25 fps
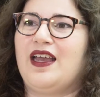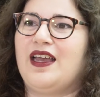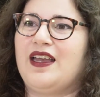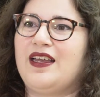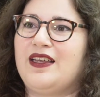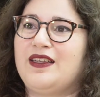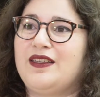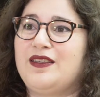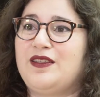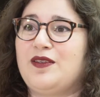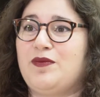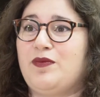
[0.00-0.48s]

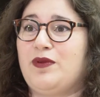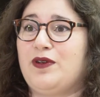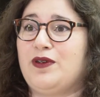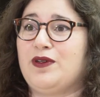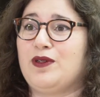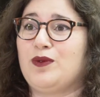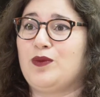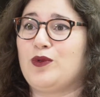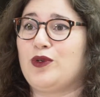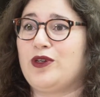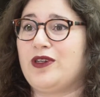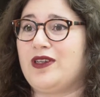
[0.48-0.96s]
A
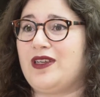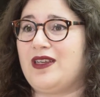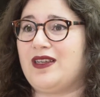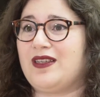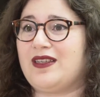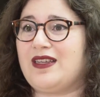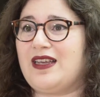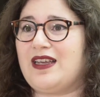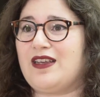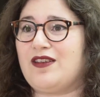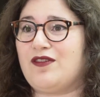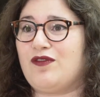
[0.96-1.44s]
typical
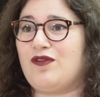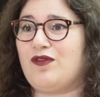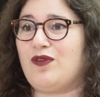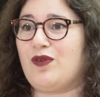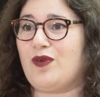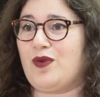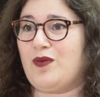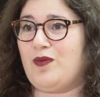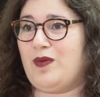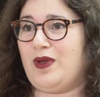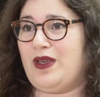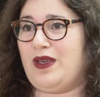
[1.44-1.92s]
working day
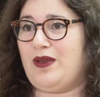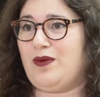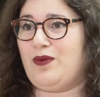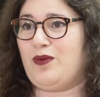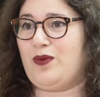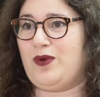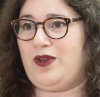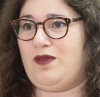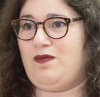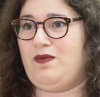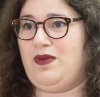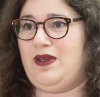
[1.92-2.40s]
for me
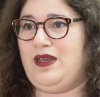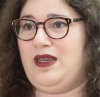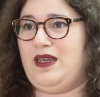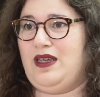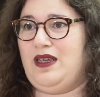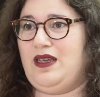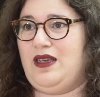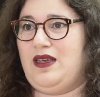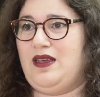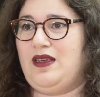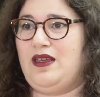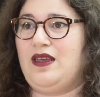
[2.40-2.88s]
would
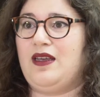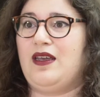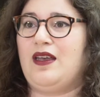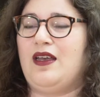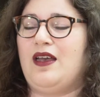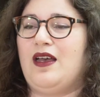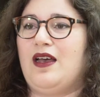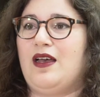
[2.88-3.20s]
be